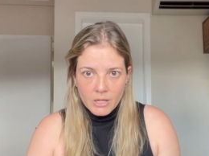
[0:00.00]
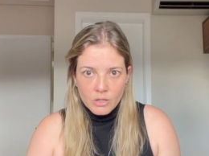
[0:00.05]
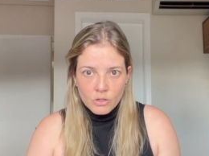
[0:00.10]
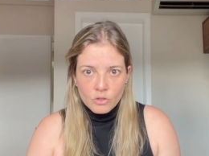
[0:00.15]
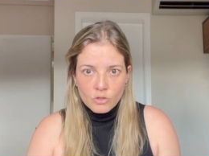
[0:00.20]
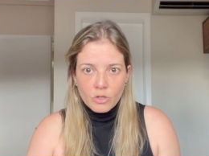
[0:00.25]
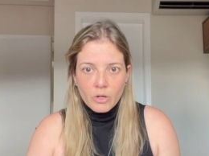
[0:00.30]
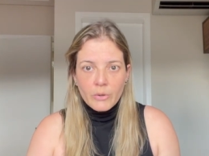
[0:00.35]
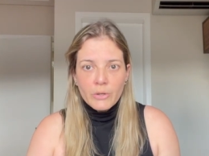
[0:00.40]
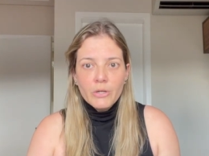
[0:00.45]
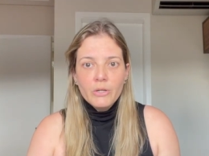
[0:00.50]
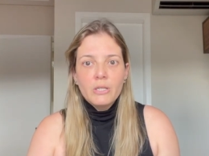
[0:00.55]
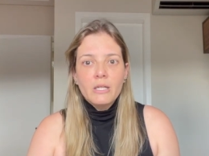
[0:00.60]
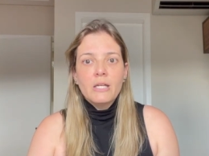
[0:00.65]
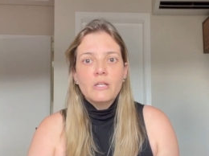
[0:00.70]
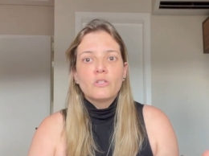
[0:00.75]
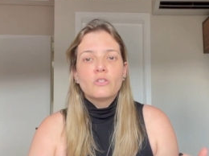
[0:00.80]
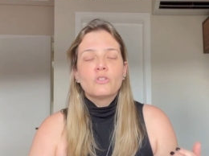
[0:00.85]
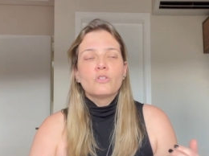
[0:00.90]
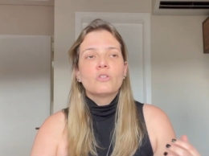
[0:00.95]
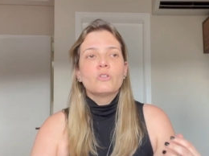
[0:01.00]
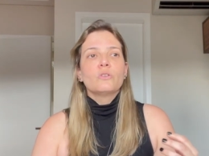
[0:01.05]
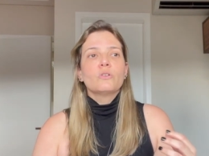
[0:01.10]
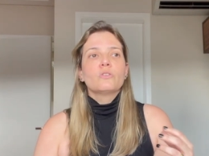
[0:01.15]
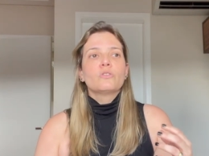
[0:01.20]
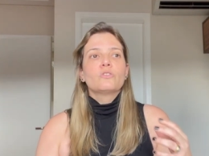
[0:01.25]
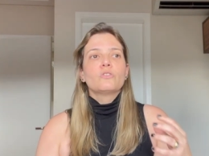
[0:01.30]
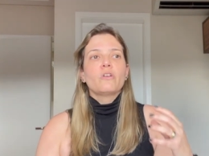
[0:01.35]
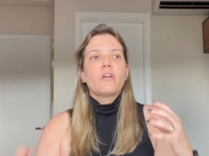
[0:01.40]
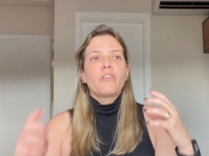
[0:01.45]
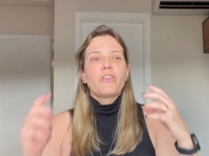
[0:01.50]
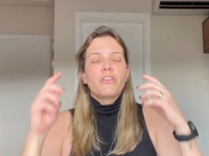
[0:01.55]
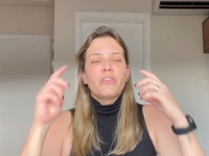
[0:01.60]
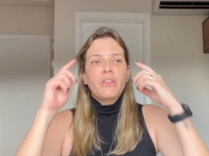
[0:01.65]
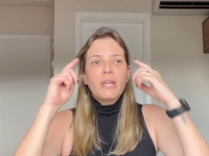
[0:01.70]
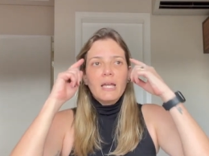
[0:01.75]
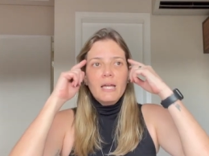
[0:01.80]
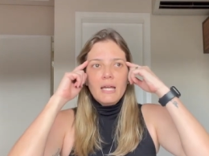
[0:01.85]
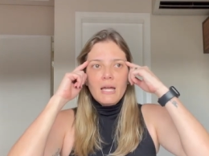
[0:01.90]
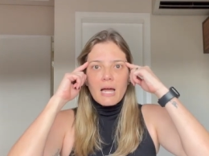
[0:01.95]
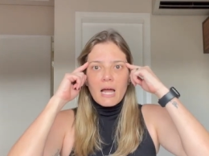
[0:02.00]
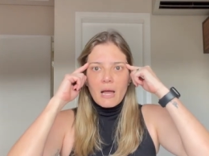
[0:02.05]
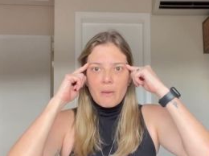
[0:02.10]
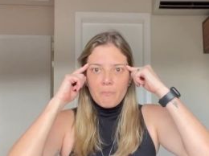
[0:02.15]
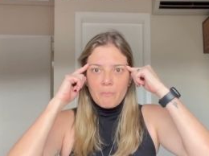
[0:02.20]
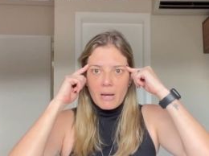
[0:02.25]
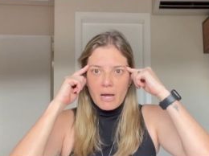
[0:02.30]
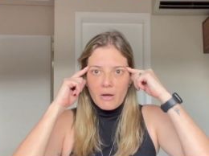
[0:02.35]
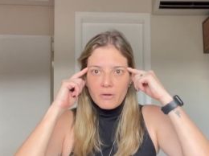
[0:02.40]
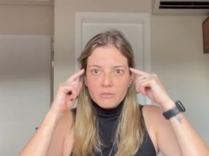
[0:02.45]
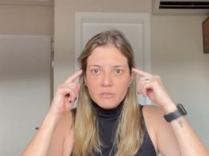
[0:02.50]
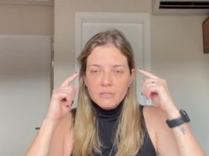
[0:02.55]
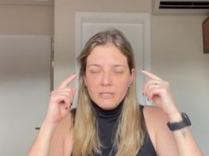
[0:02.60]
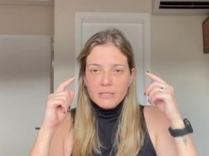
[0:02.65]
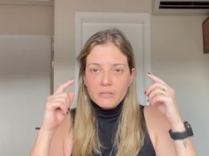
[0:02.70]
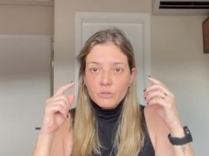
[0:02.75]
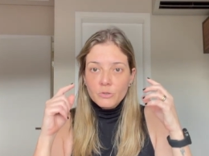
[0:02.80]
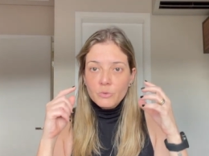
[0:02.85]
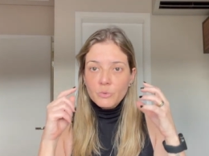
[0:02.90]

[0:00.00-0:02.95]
so you need to, to think about the